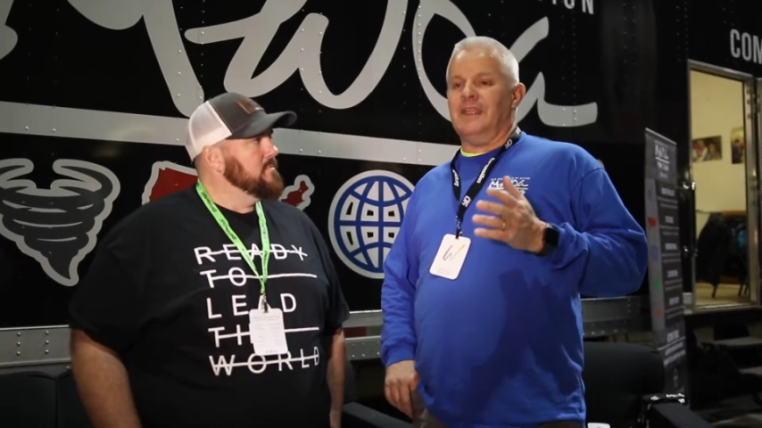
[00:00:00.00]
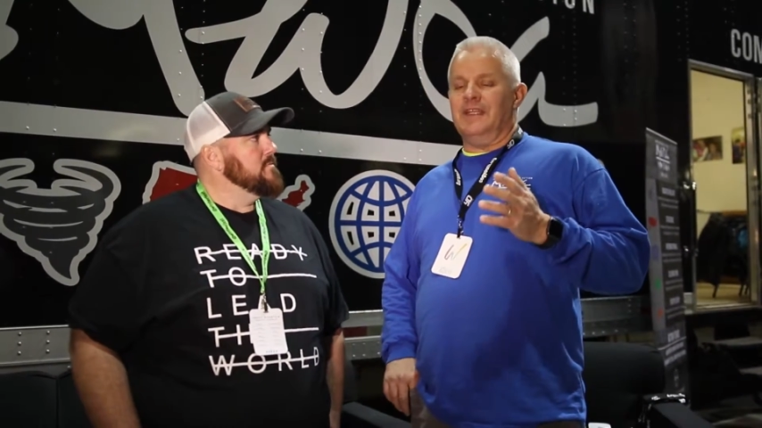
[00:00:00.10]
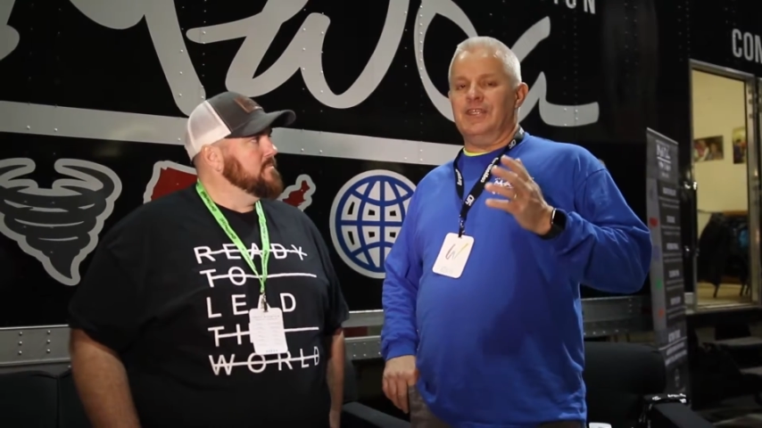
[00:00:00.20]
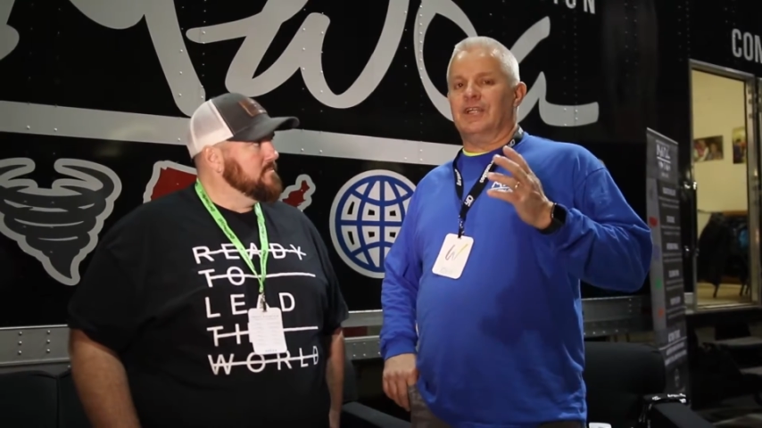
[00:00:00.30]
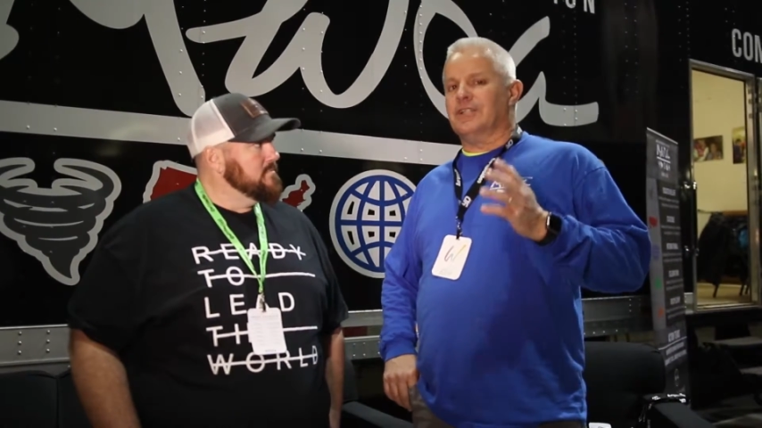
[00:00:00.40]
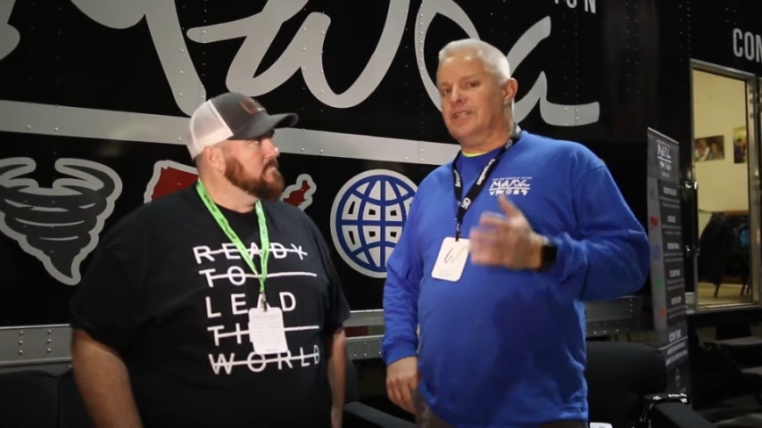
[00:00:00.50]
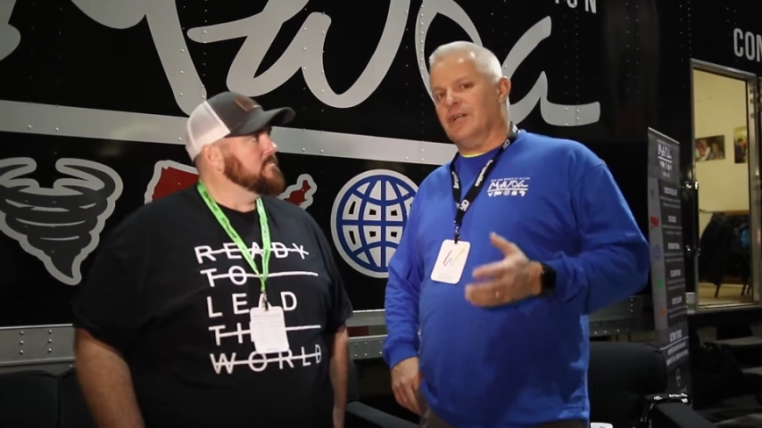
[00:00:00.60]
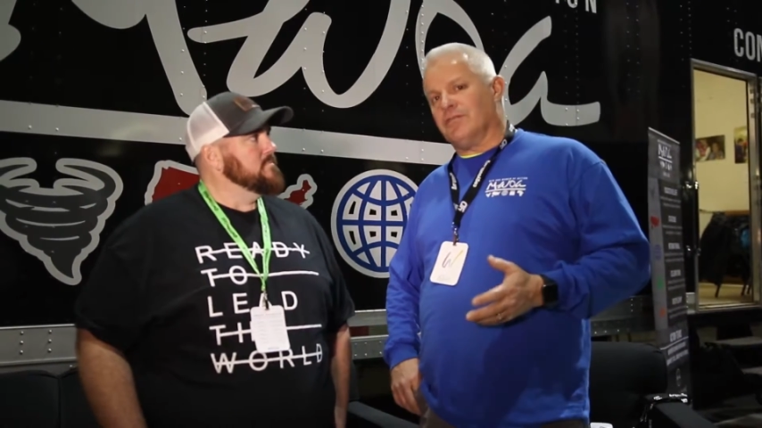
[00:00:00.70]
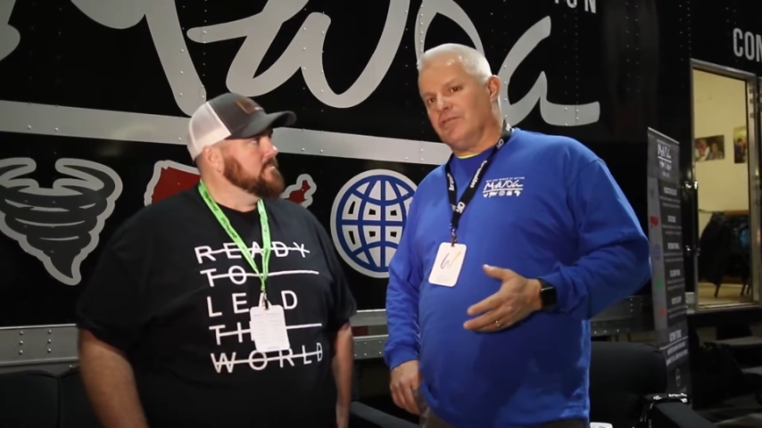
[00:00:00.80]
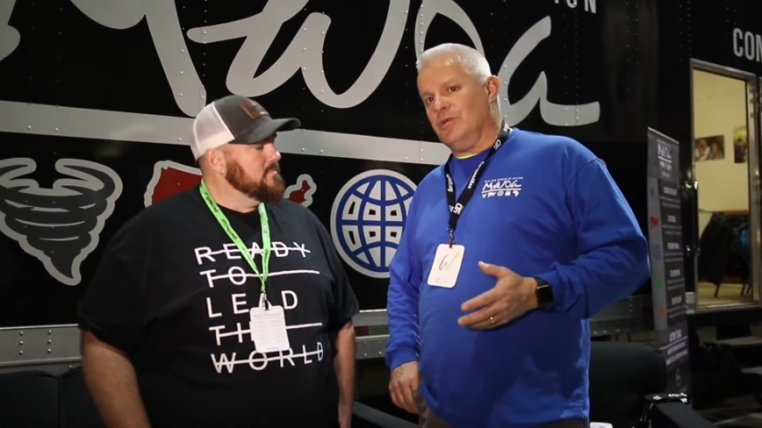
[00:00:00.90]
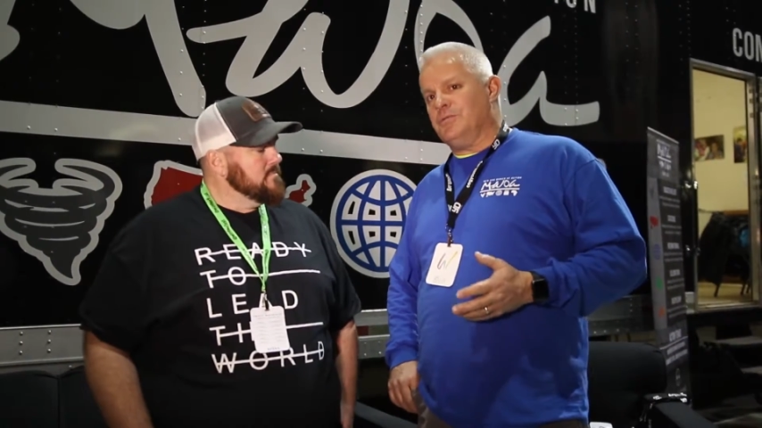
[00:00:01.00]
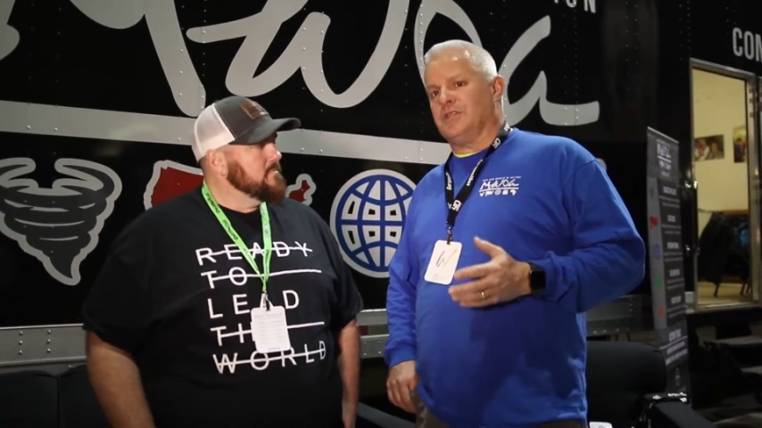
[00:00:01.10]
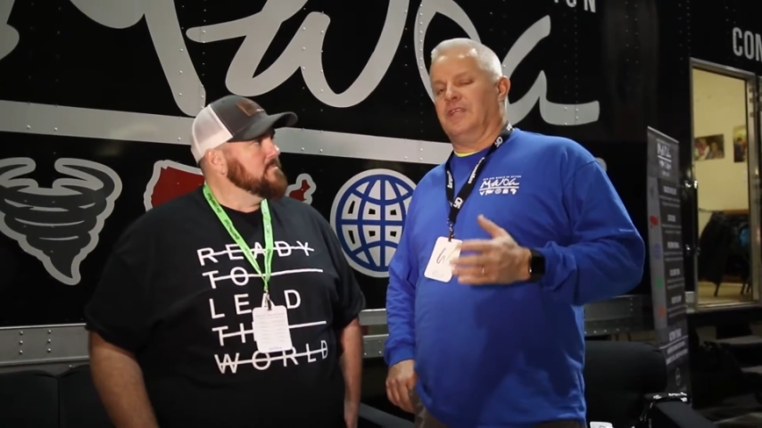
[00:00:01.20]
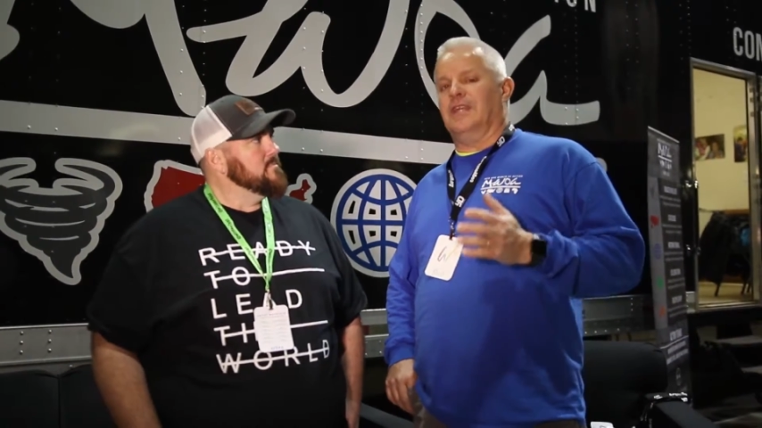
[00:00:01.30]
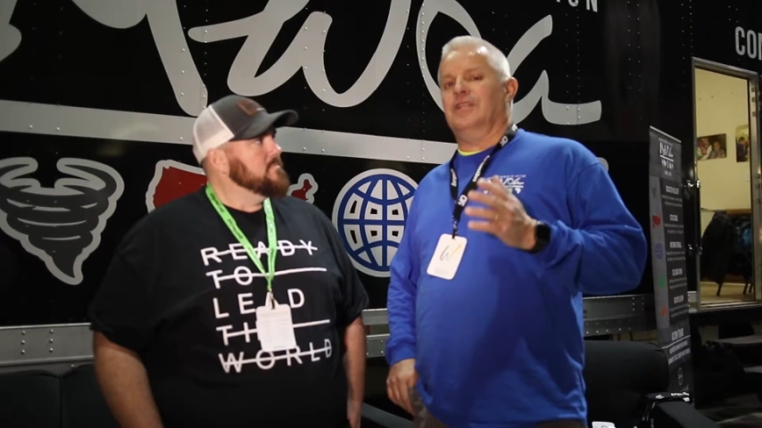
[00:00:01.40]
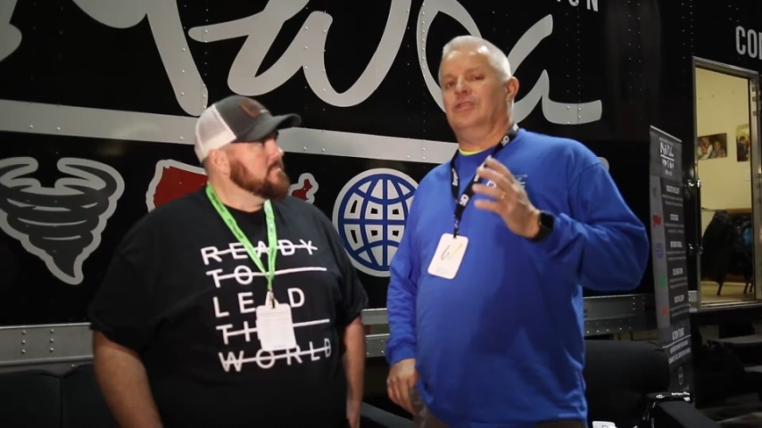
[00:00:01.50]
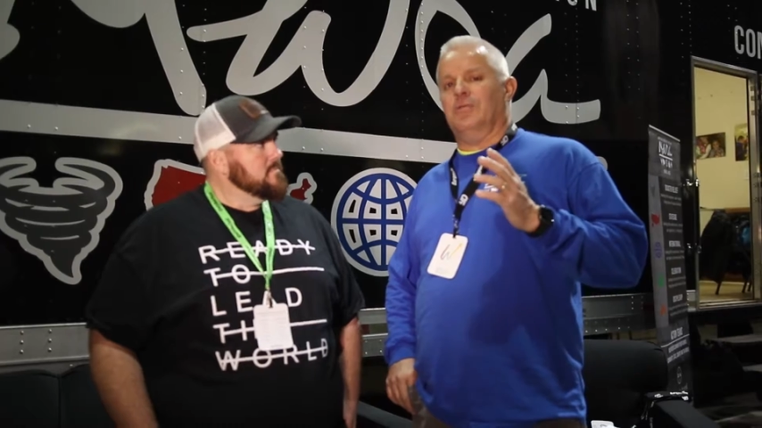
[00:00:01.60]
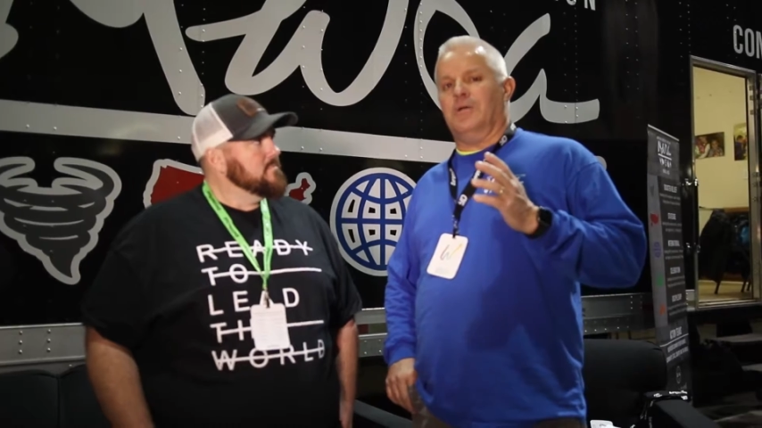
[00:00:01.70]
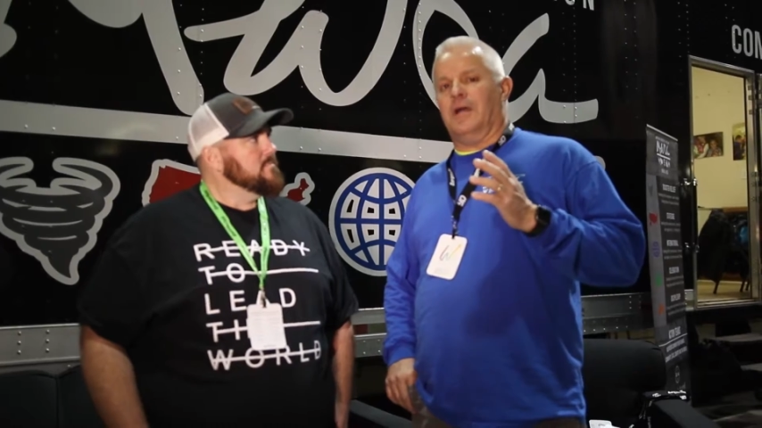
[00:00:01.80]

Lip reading: and young adult groups and getting you